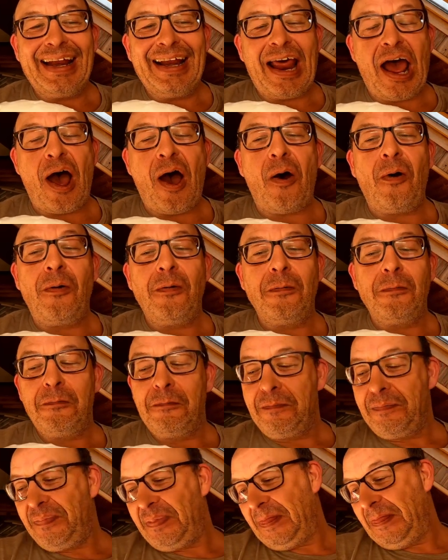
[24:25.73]
Now,
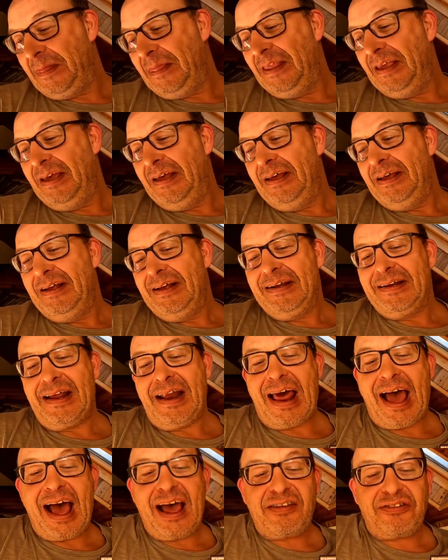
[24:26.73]
the
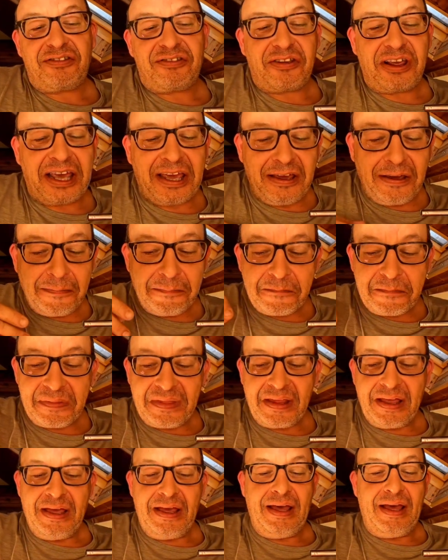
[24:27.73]
last thing
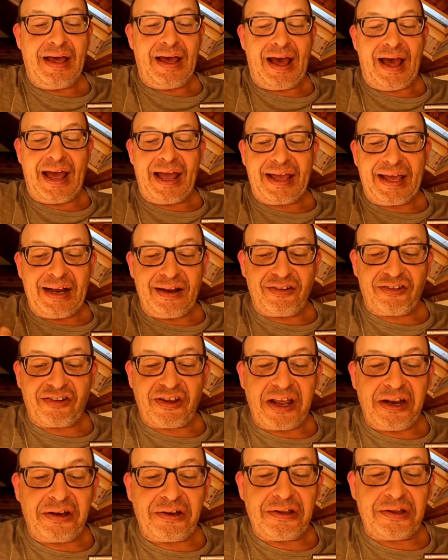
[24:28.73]
I can
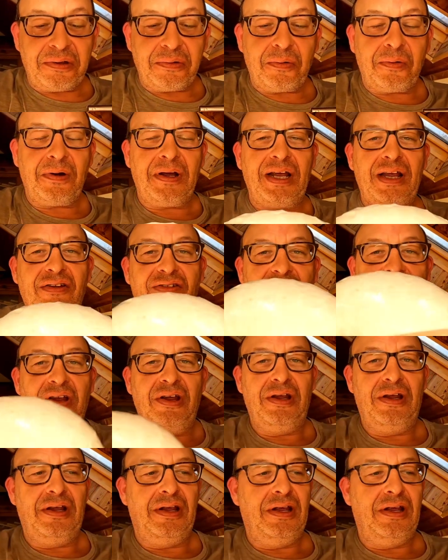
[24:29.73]
say to you is